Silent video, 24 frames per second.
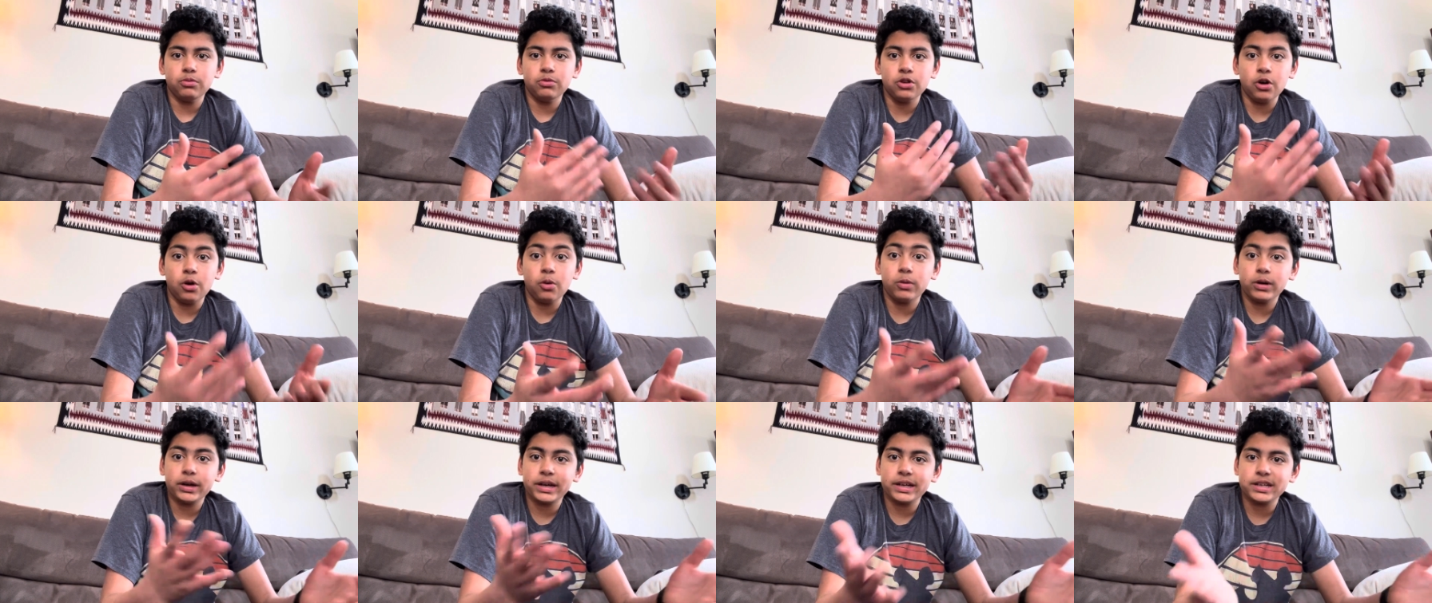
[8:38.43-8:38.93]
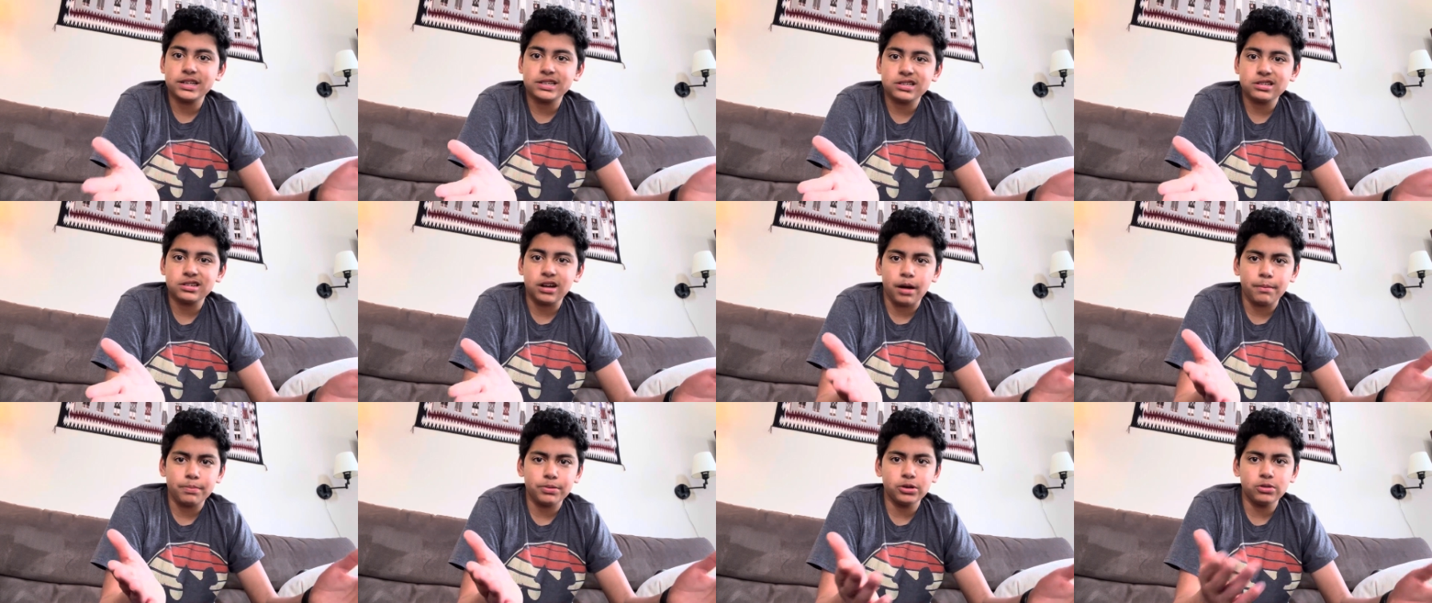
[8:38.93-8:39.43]
No one can
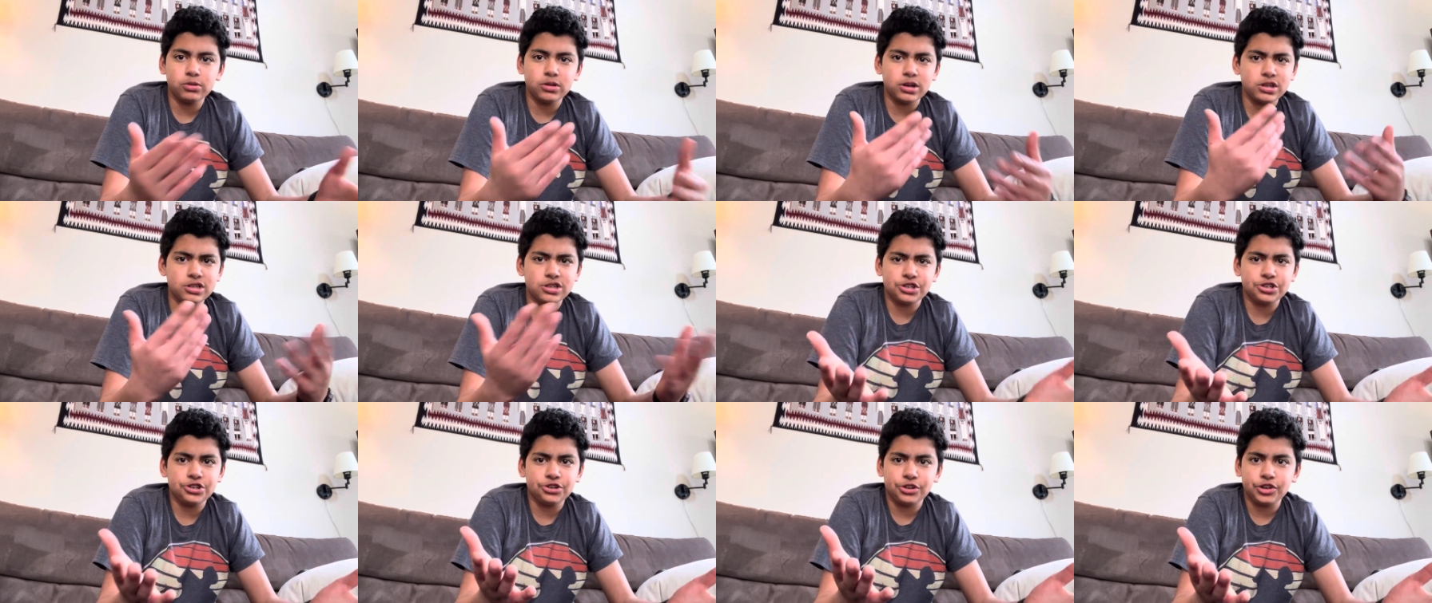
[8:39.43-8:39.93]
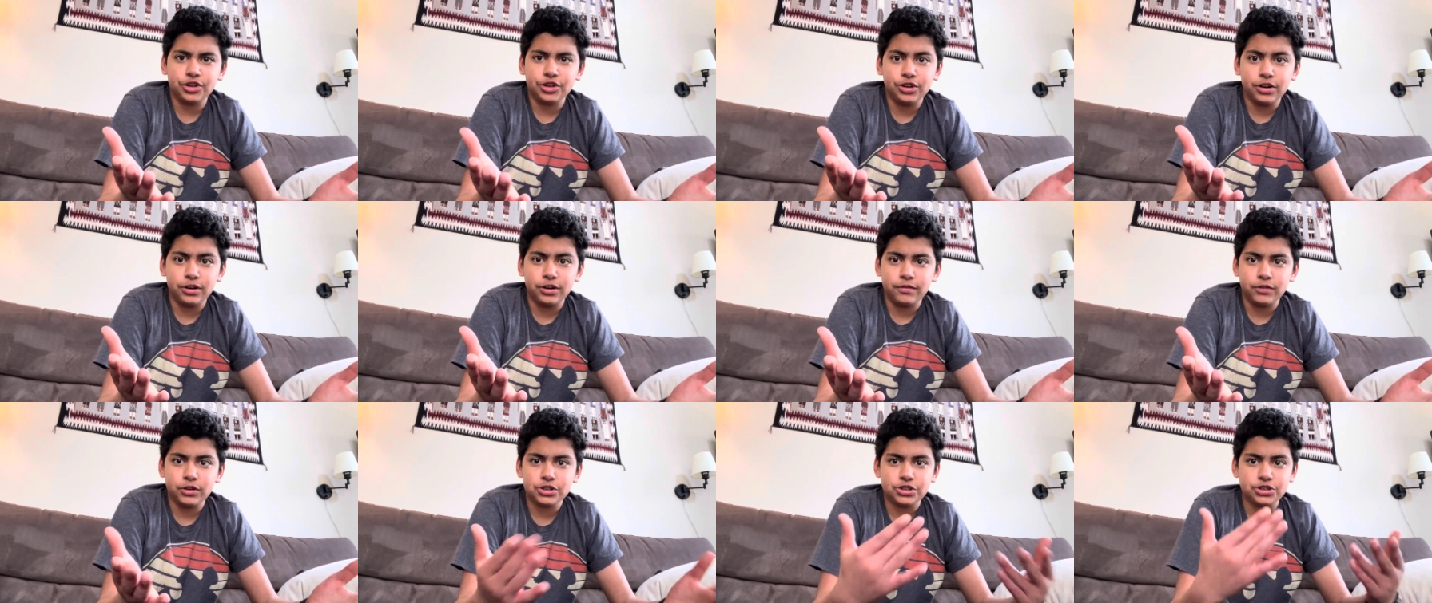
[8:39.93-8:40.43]
stop you because it's your
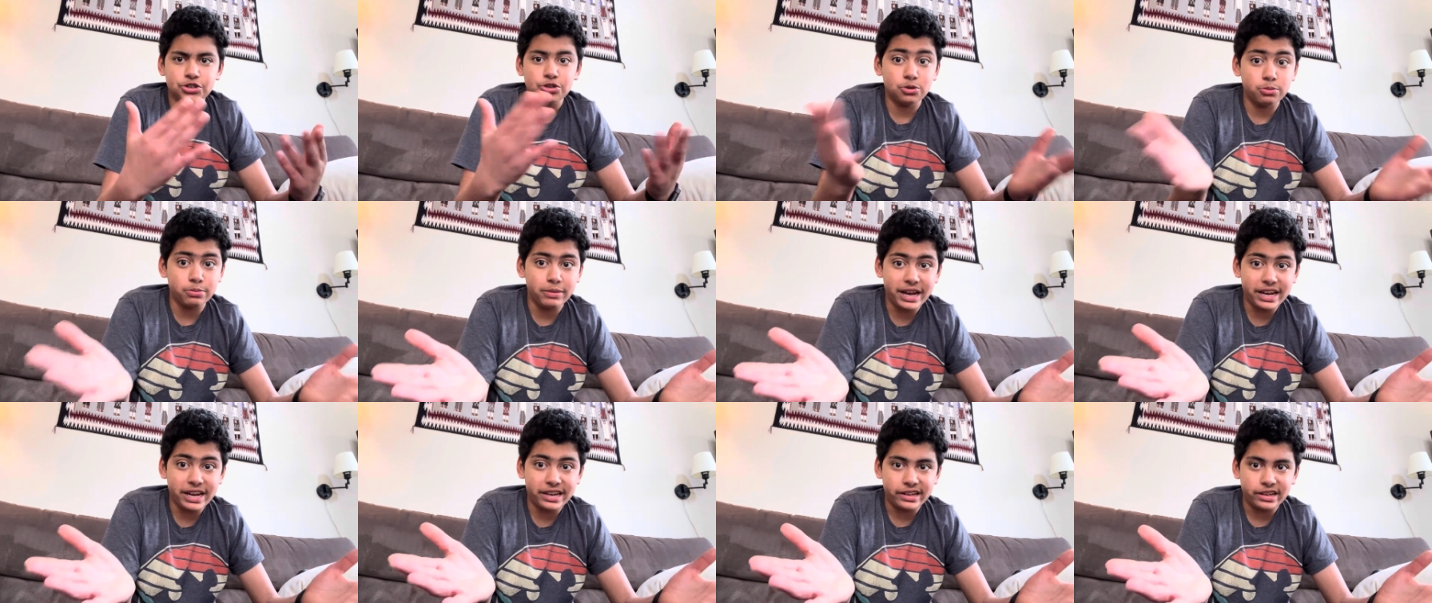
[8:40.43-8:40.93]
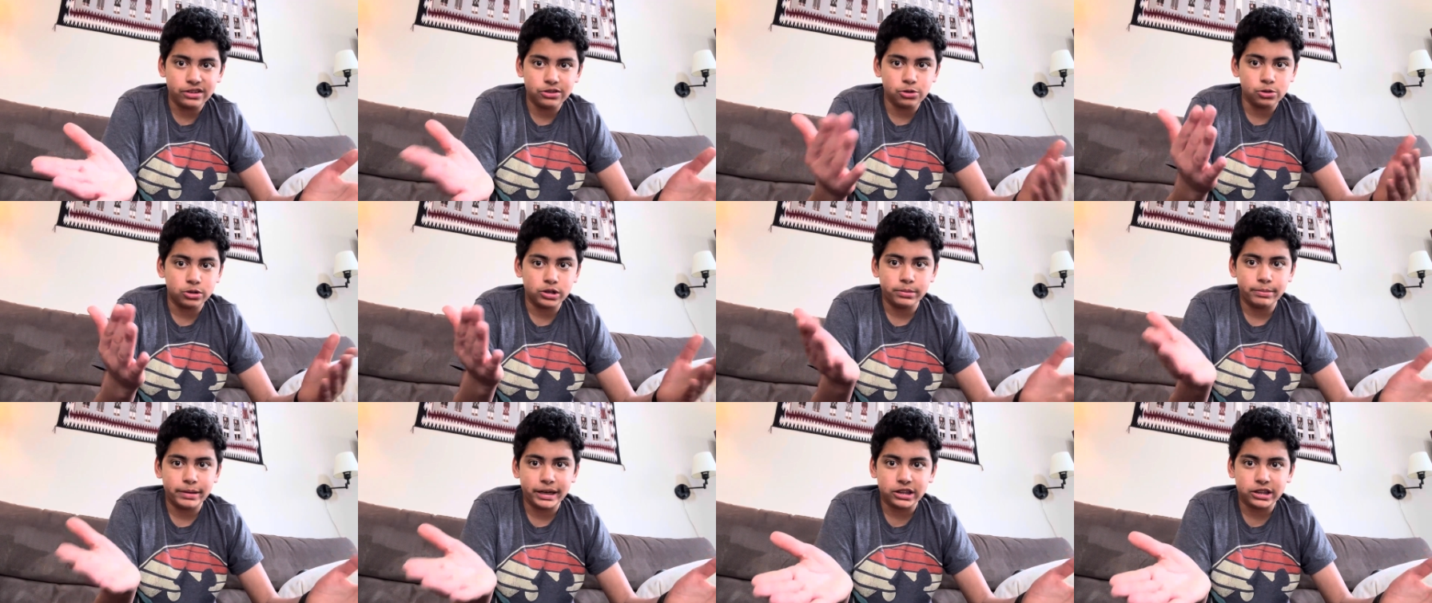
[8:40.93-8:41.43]
universe. You made it. You
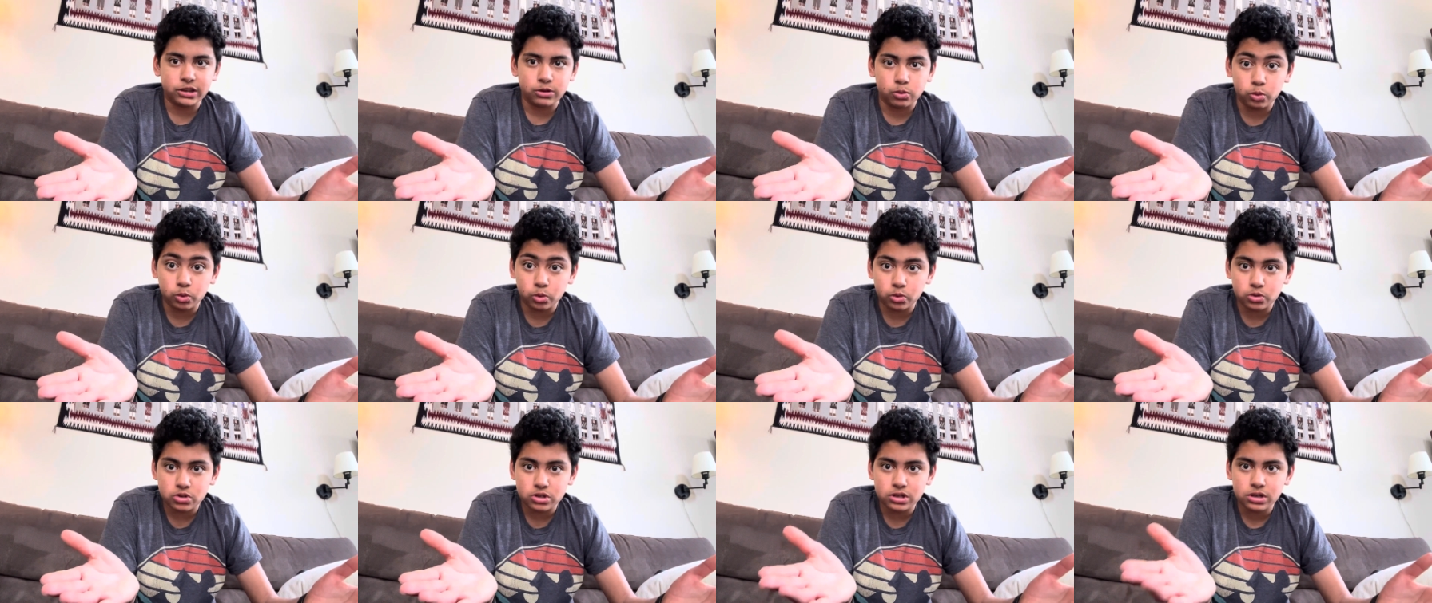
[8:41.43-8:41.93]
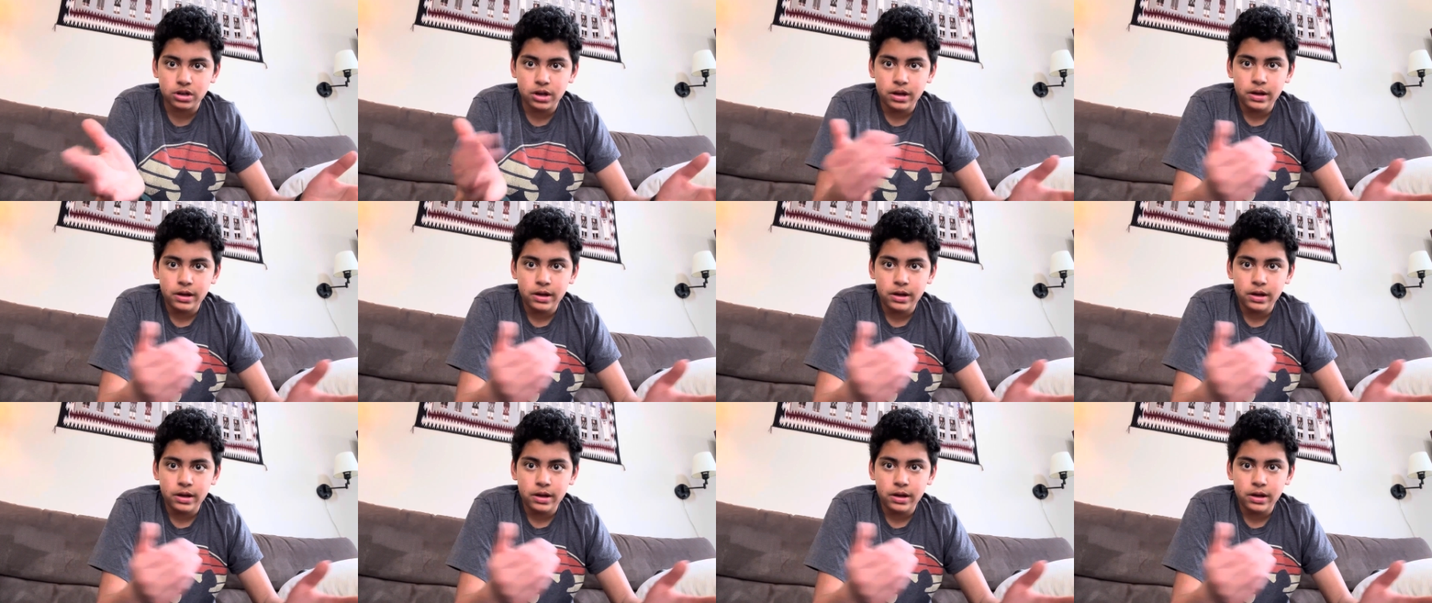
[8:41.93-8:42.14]
can make the rules.